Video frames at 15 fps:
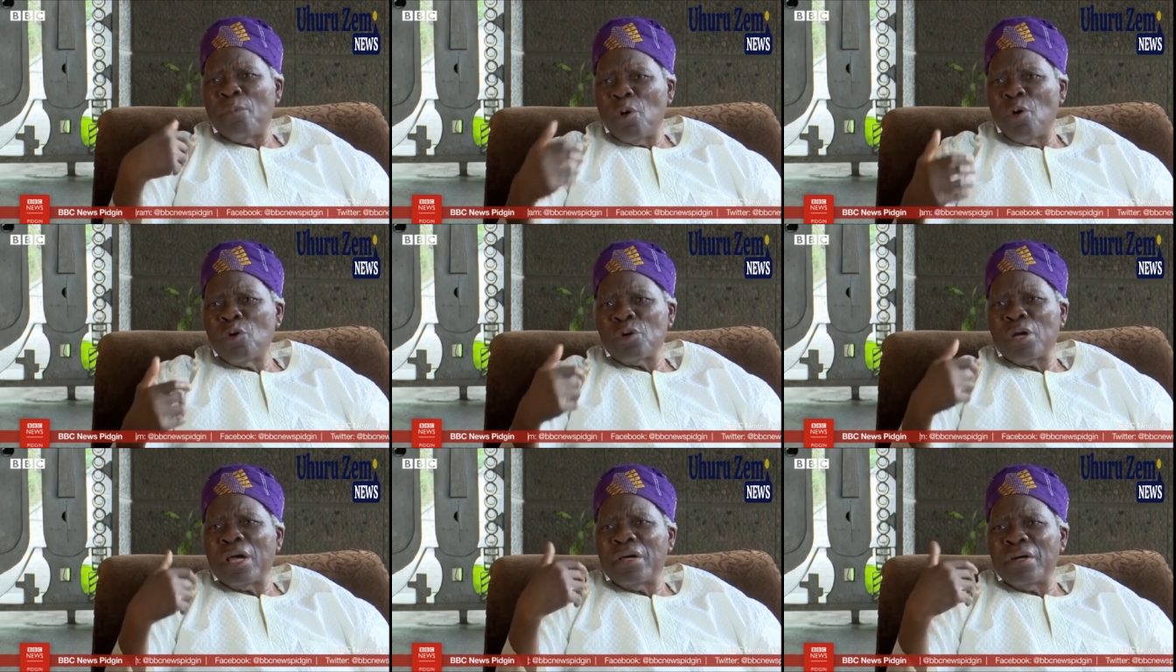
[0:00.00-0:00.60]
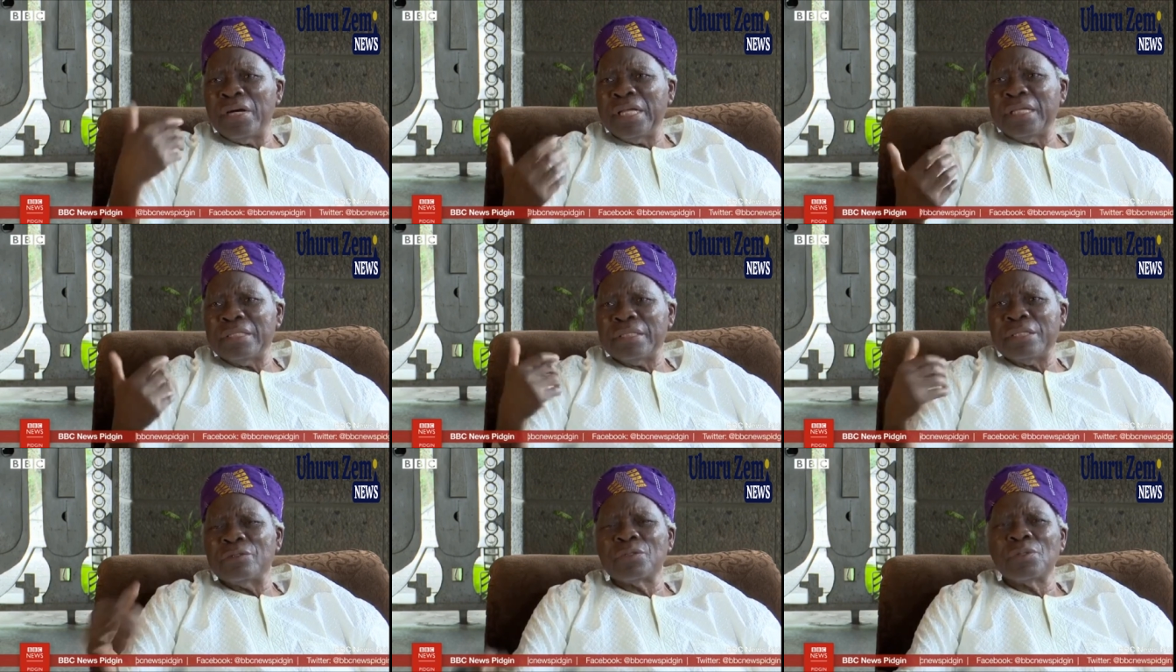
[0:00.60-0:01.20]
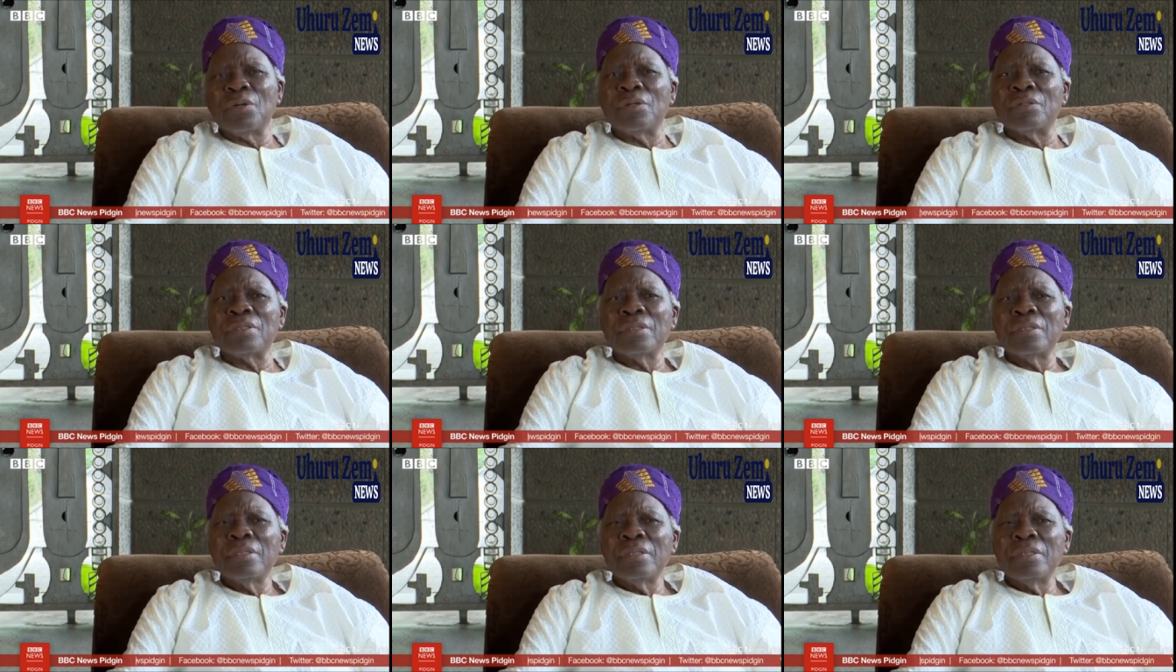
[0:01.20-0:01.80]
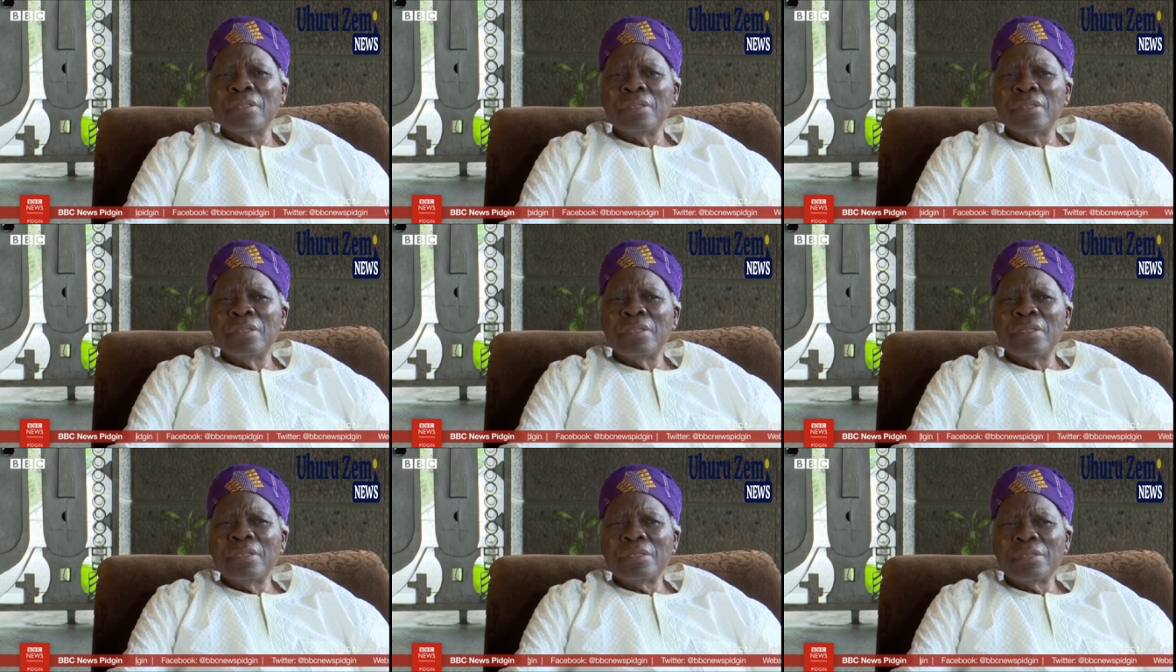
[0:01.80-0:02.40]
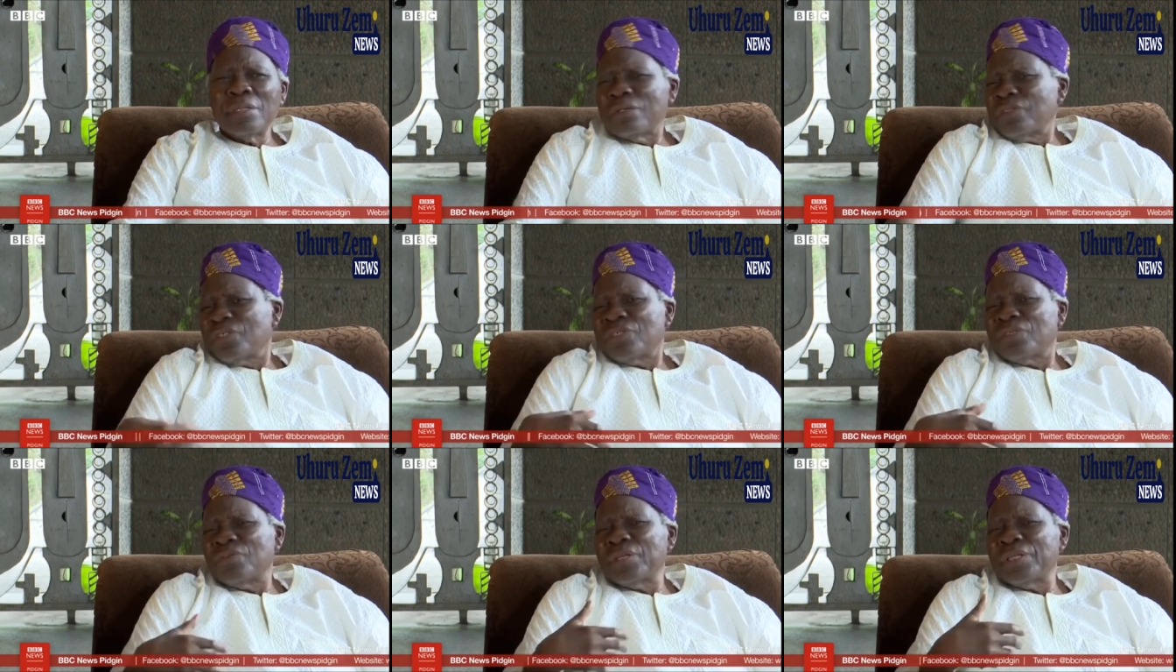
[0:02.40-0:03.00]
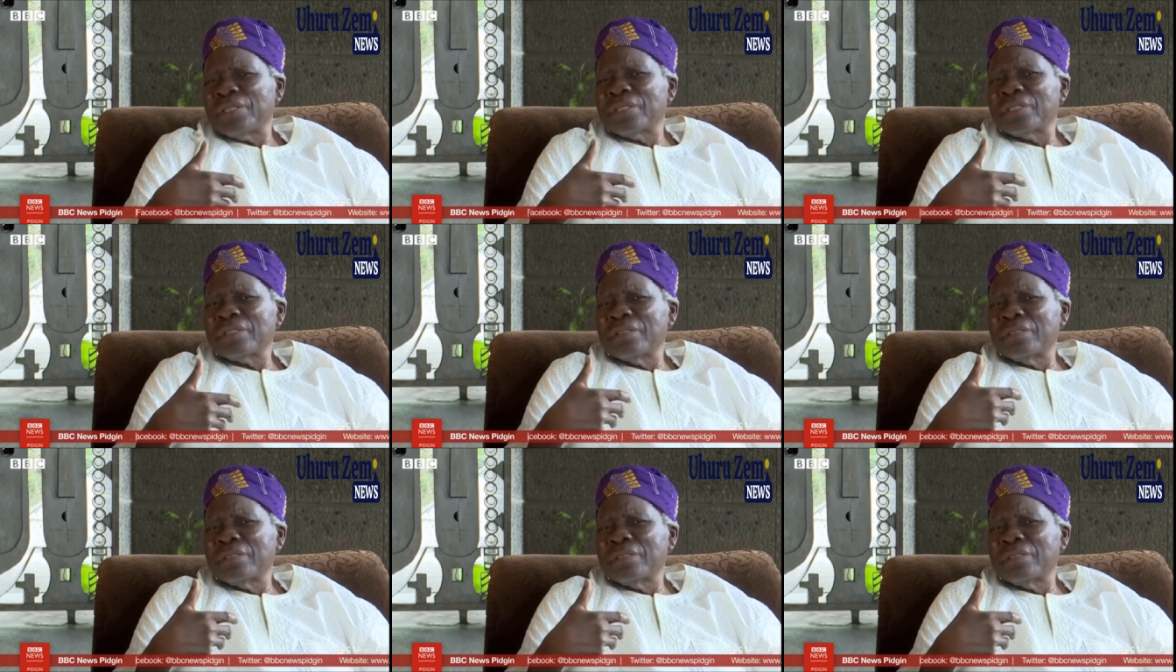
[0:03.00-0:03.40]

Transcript: born and raised and so on, he talks with